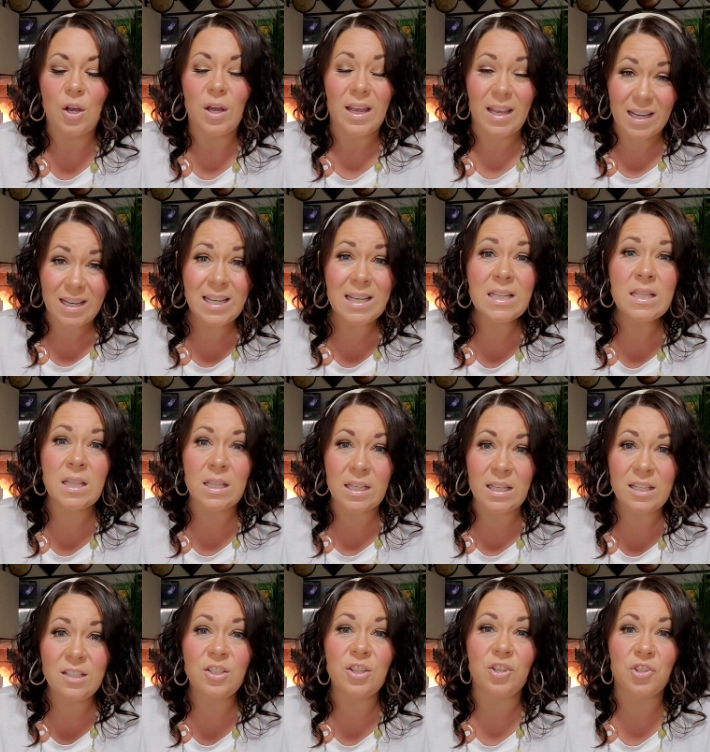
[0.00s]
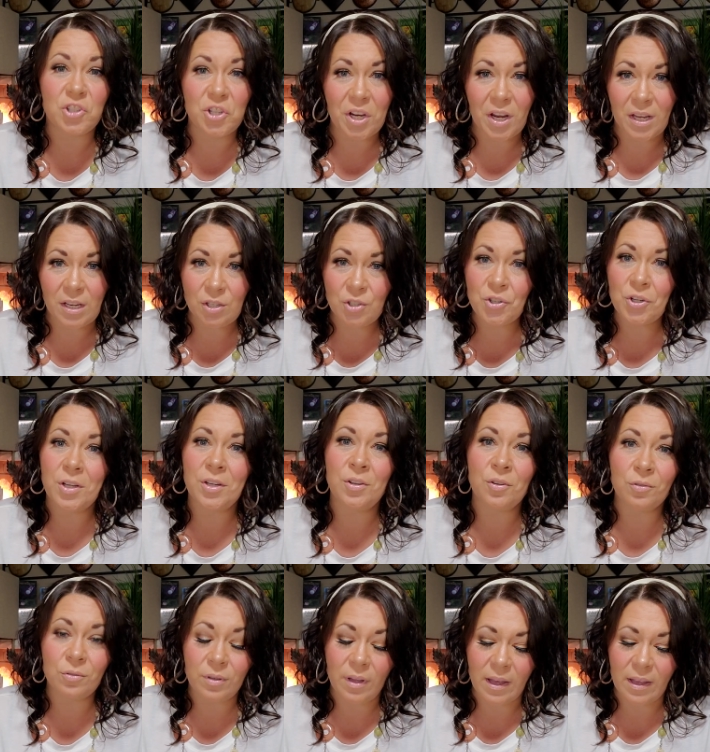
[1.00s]
it can lead to change in
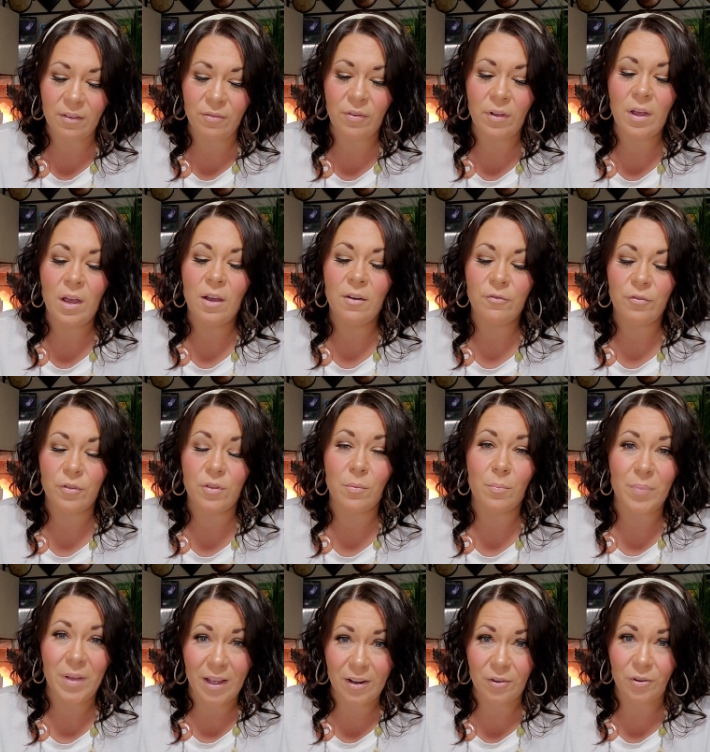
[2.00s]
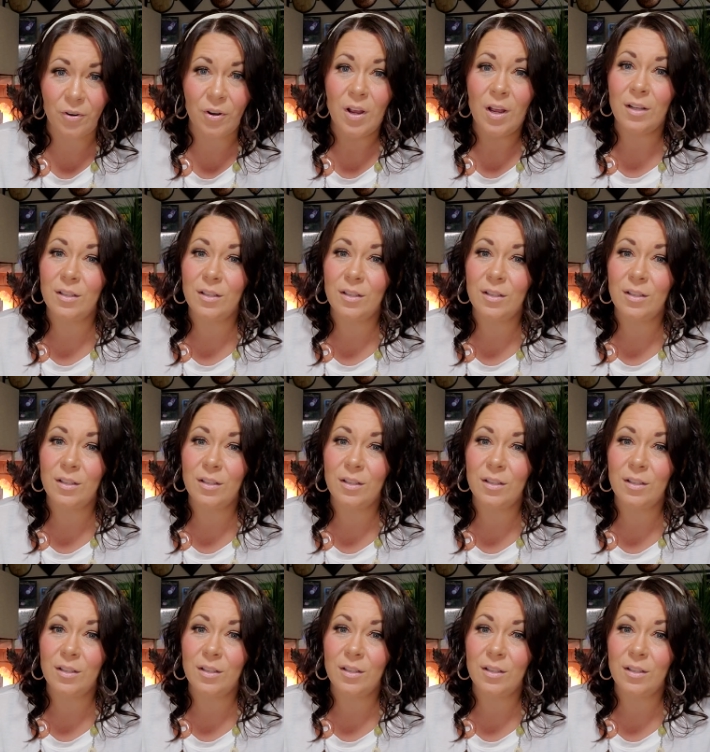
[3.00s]
your life for the better.